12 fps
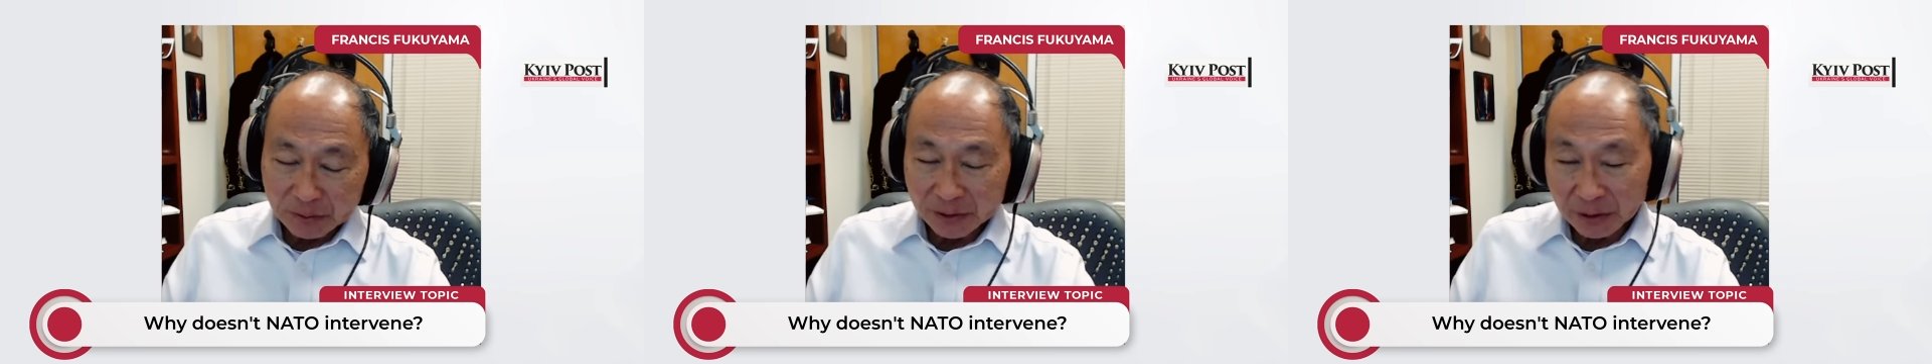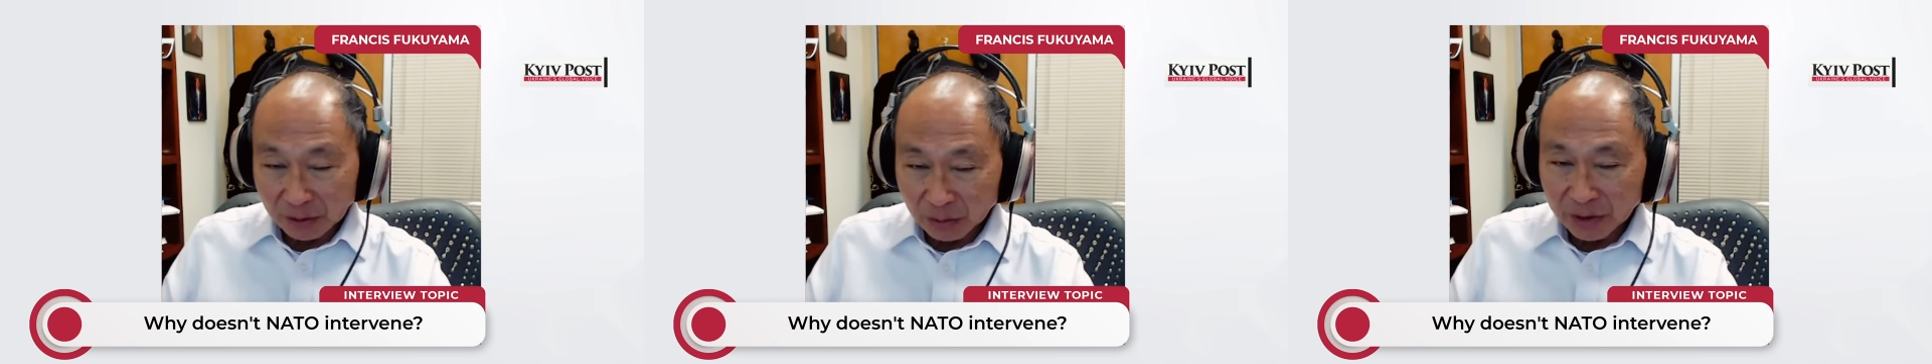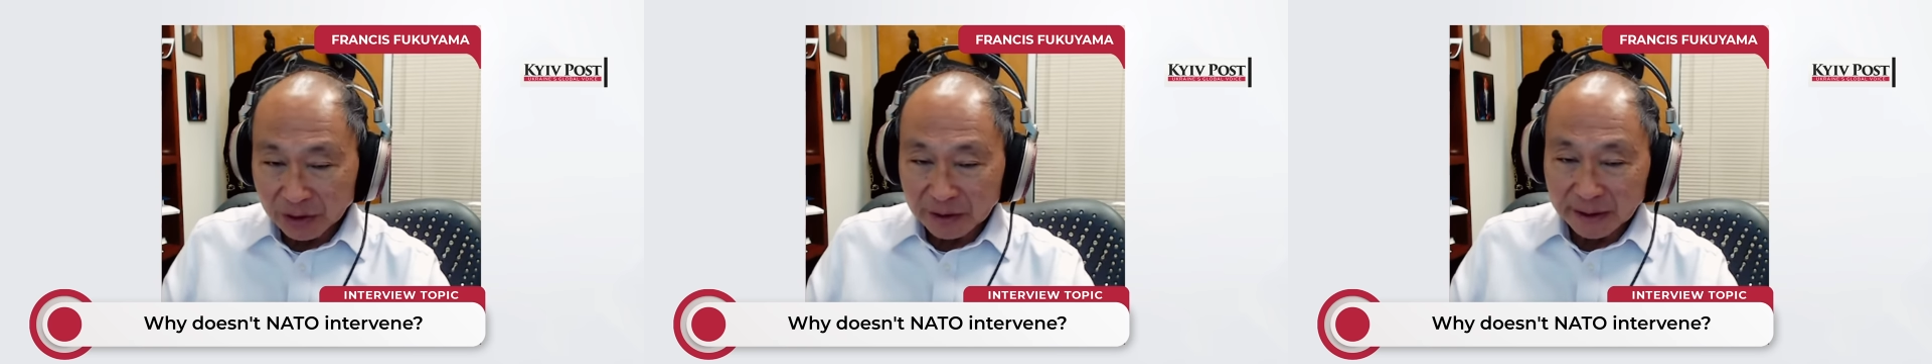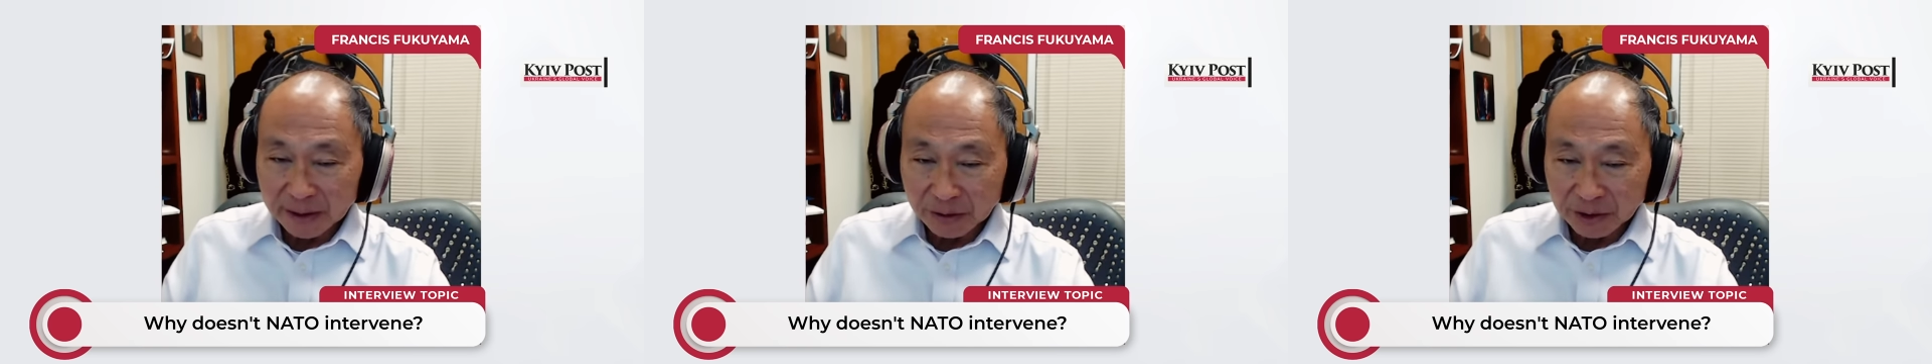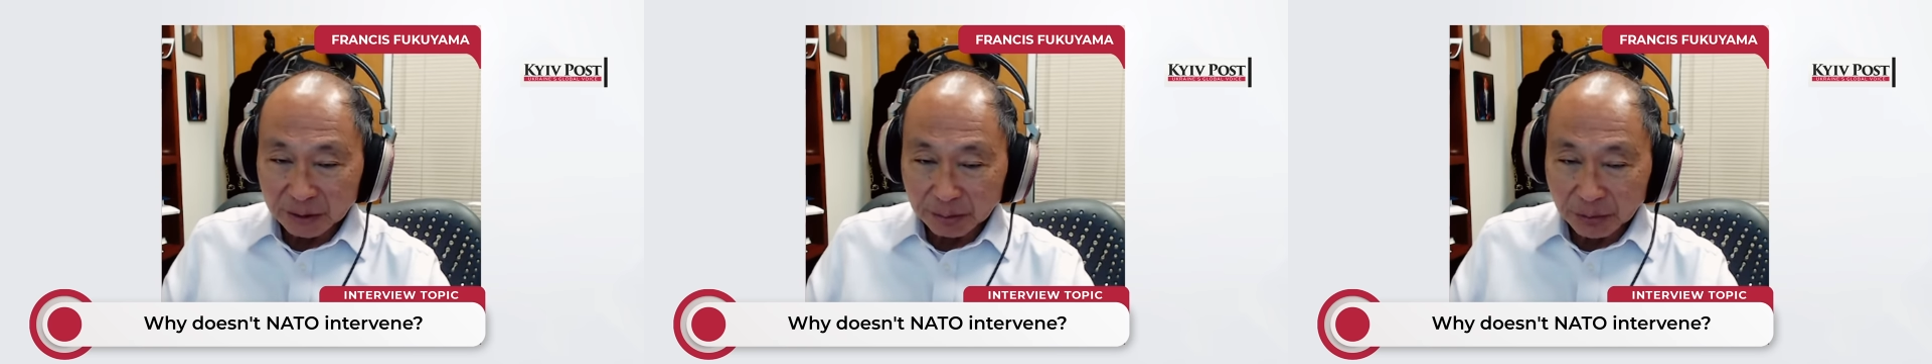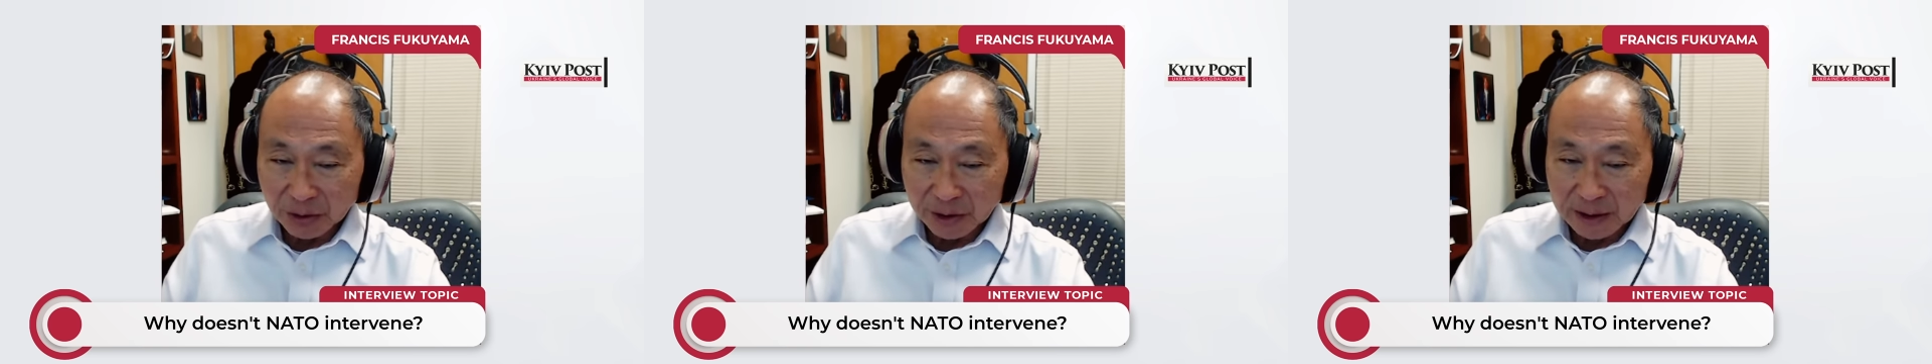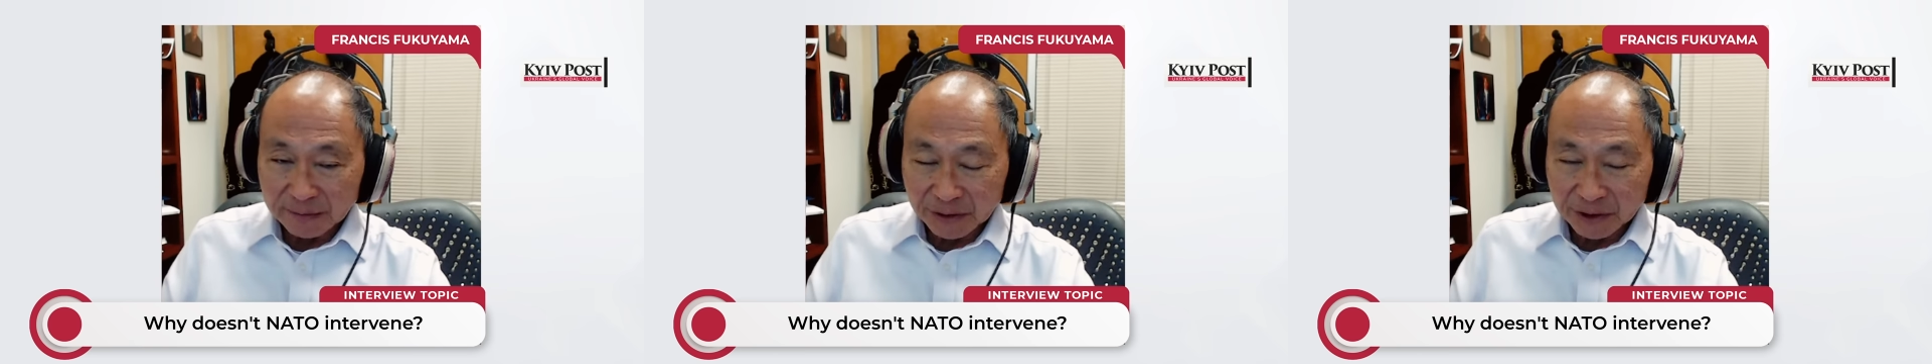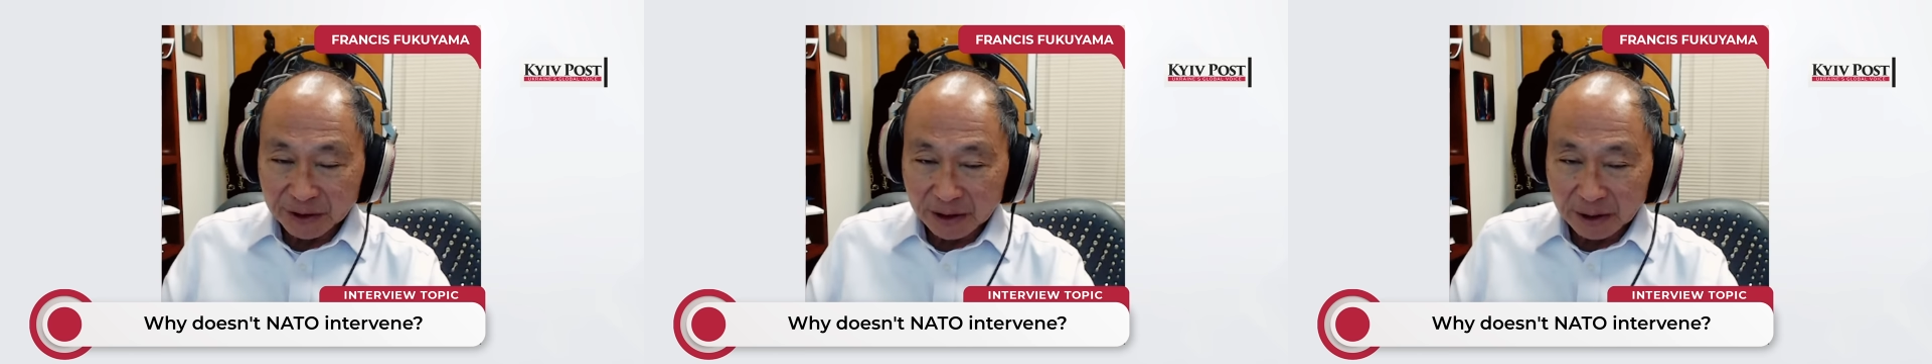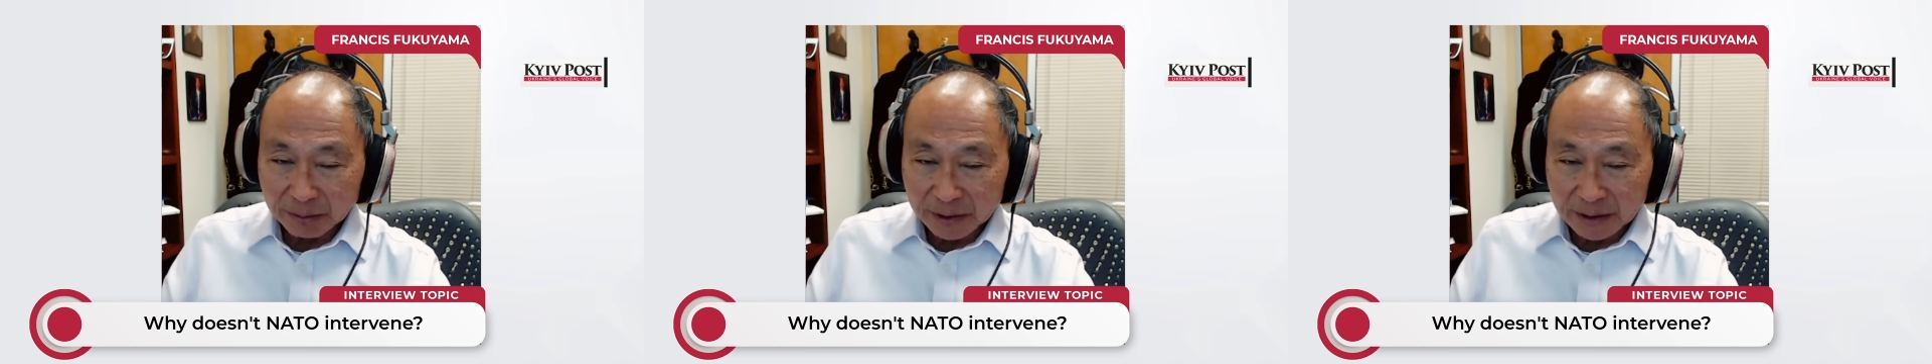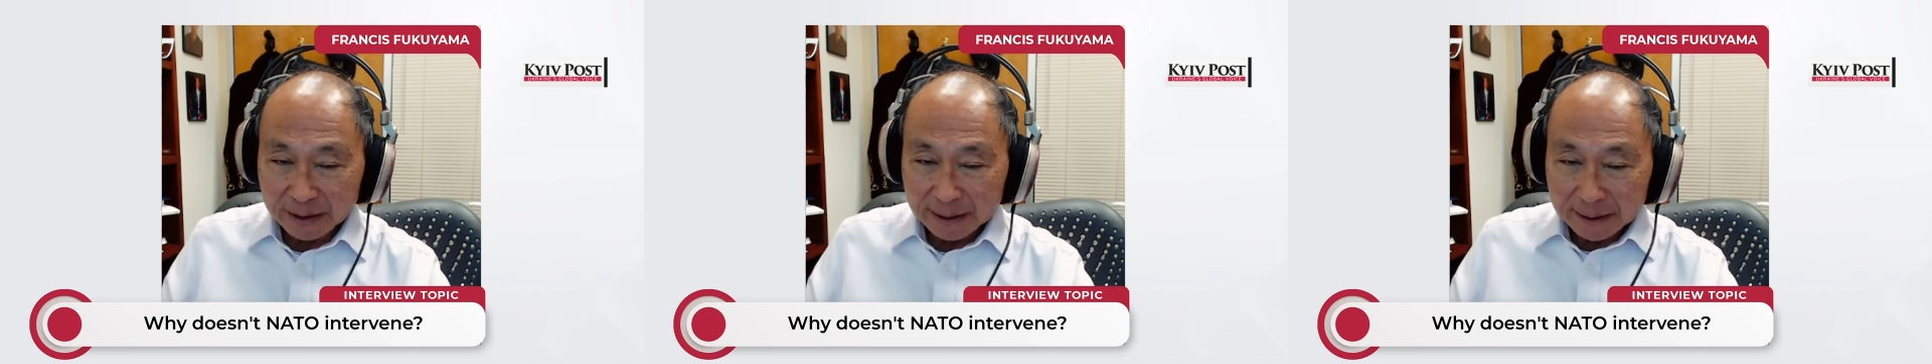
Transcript: you know, with NATO support obviously, but